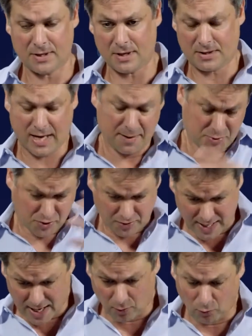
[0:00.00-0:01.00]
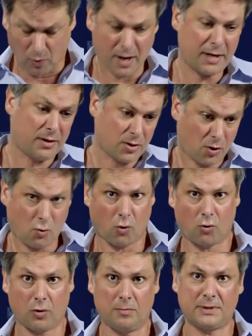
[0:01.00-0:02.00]
tapes are now run in the
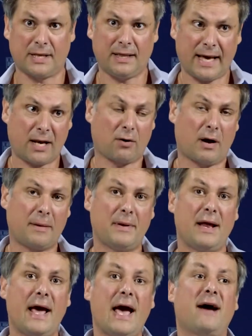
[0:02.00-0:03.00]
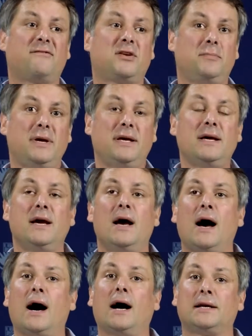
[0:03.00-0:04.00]
courtrooms and later on have to be
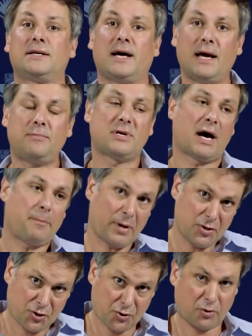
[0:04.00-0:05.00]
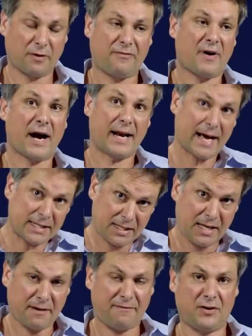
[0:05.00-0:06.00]
typed up and certified as
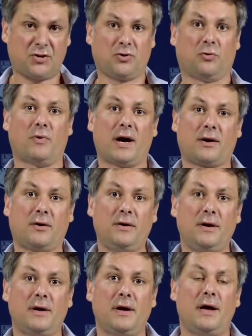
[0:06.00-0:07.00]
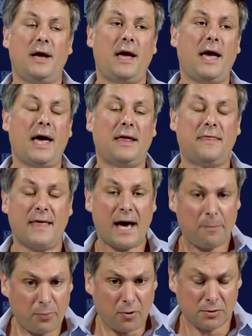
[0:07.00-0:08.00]
the official record. And
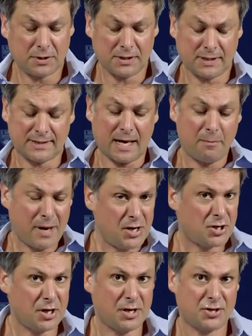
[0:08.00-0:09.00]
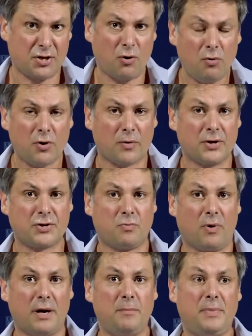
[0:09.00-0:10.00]
that process, as I mentioned, is an onerous
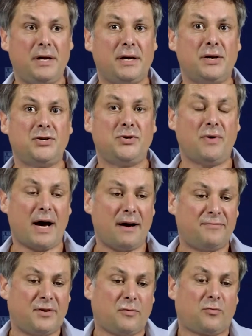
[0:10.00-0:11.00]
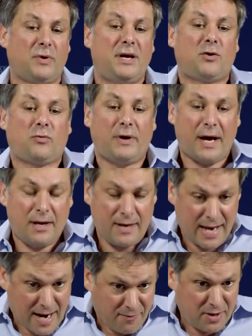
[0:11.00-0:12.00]
one because you have to
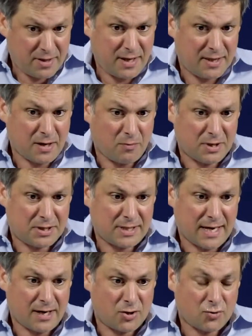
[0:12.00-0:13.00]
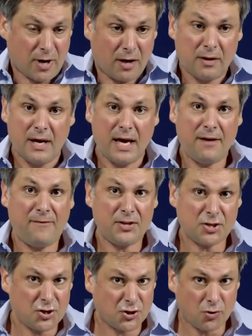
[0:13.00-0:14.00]
recreate everything that was said at trial. If
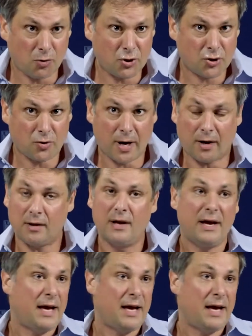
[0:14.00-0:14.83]
it's a short trial,